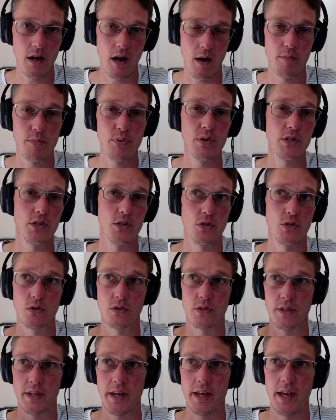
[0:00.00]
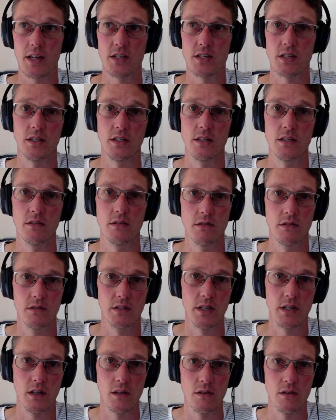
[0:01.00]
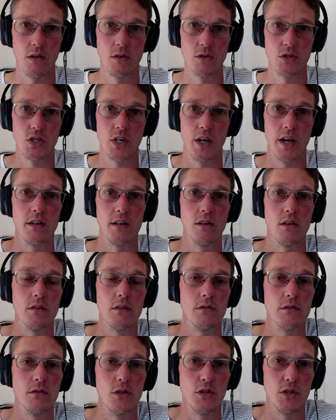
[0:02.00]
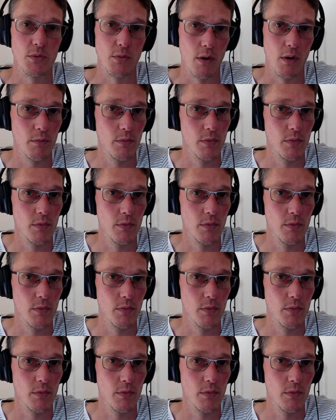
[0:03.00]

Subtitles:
I'm pretty sure that they actually sell it on chain on Uniswap.